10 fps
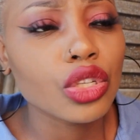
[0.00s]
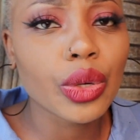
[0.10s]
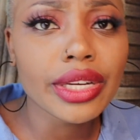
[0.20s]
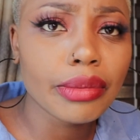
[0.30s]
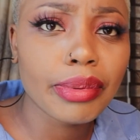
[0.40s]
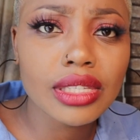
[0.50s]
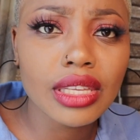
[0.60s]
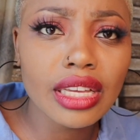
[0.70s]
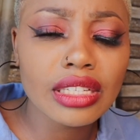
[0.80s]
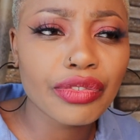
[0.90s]

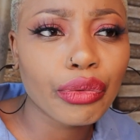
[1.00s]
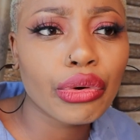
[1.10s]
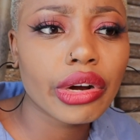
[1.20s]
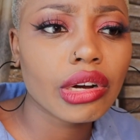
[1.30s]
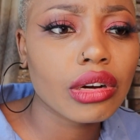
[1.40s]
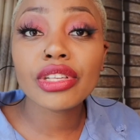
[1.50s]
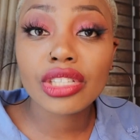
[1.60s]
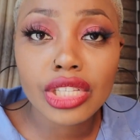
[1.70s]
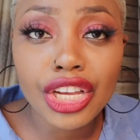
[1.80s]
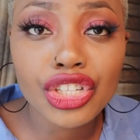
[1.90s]
20% for
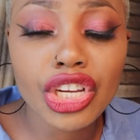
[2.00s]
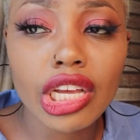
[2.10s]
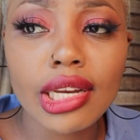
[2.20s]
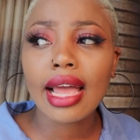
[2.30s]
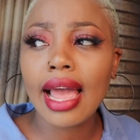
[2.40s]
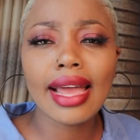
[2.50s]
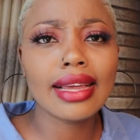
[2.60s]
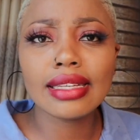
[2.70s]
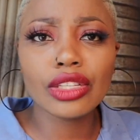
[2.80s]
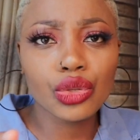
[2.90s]
presentation,
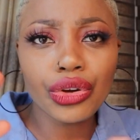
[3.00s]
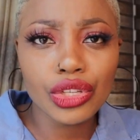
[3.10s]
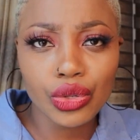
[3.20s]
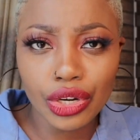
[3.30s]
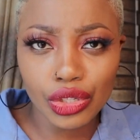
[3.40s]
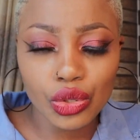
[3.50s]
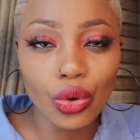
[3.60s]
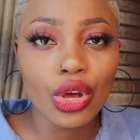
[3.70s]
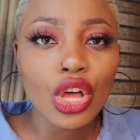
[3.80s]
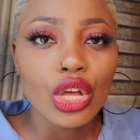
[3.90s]
and so and so and
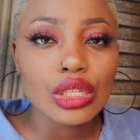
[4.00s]
so.